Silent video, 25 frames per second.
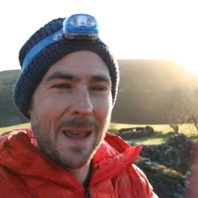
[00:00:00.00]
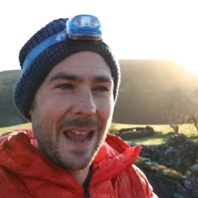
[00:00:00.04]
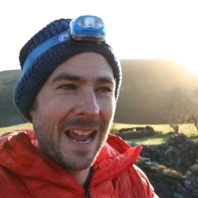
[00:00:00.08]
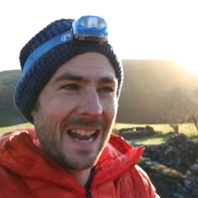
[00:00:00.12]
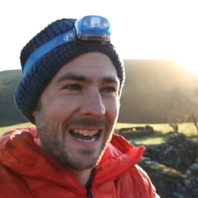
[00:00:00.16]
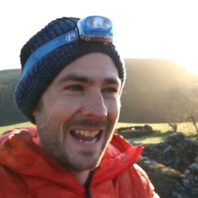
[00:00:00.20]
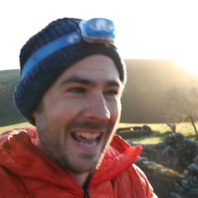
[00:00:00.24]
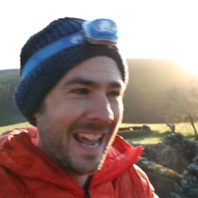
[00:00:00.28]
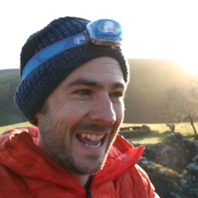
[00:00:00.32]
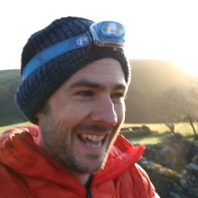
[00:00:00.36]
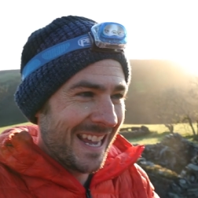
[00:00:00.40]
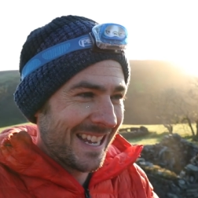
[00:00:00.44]

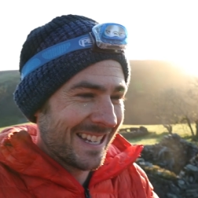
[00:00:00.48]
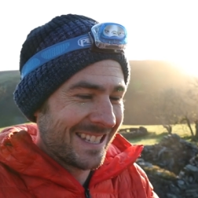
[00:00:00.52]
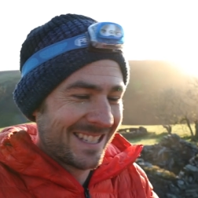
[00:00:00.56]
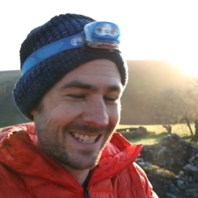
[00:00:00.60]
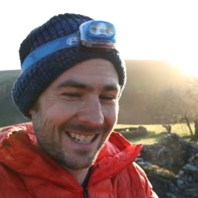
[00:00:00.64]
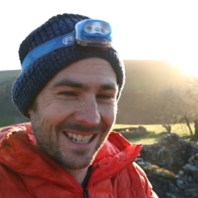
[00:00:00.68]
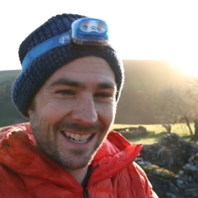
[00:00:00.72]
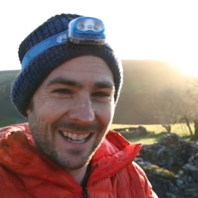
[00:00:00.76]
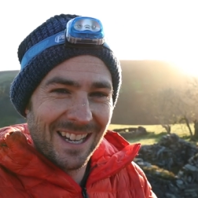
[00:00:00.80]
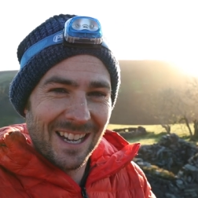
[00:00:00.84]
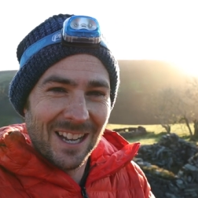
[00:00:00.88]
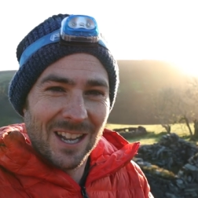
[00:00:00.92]

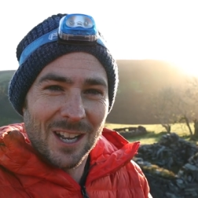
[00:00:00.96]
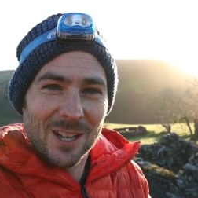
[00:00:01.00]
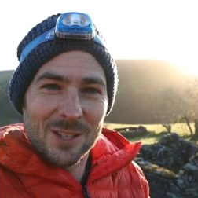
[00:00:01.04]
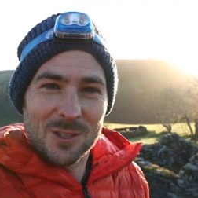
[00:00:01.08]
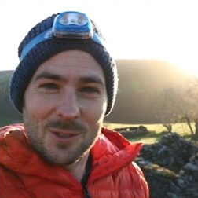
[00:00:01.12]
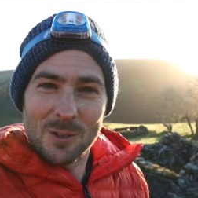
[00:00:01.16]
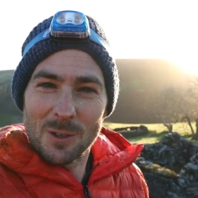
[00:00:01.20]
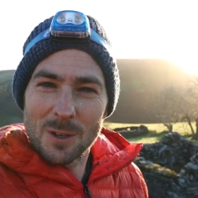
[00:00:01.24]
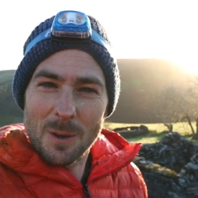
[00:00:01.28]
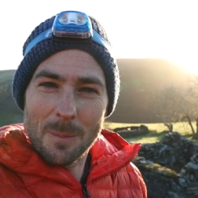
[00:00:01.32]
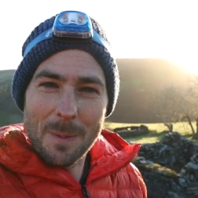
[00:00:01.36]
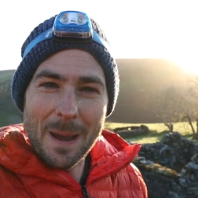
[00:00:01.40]
minute.
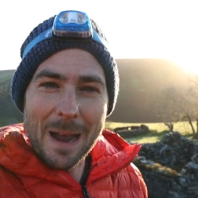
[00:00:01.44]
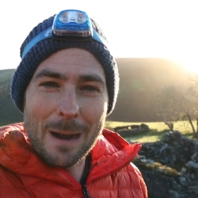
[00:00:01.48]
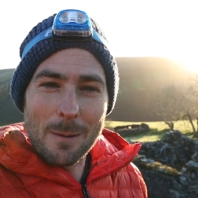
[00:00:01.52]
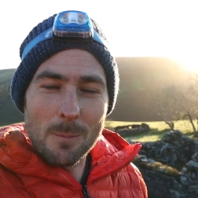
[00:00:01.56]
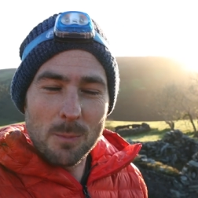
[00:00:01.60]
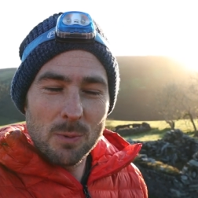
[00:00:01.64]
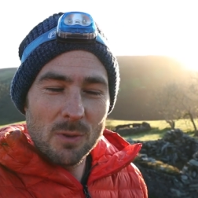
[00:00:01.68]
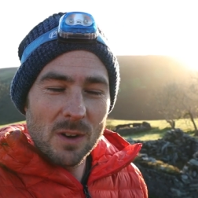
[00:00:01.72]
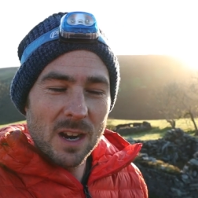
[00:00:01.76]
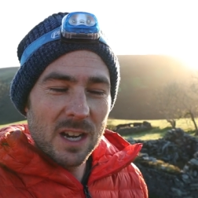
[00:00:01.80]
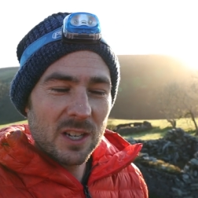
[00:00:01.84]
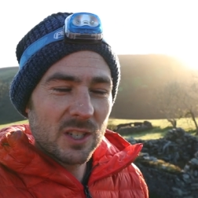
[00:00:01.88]
Talk
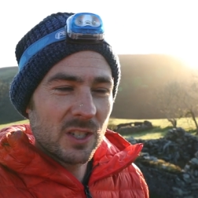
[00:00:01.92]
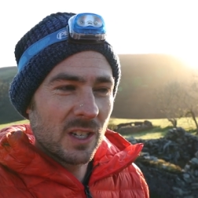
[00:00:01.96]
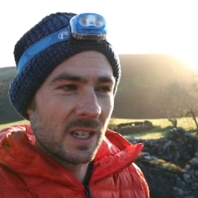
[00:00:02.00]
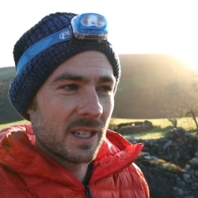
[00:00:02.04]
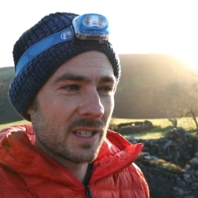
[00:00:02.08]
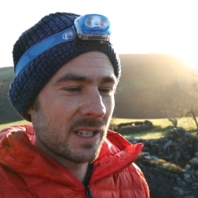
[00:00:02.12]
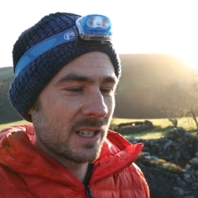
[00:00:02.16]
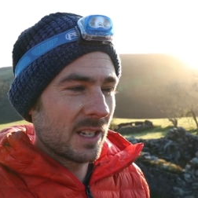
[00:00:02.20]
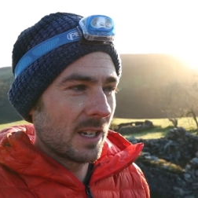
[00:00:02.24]
about pressure.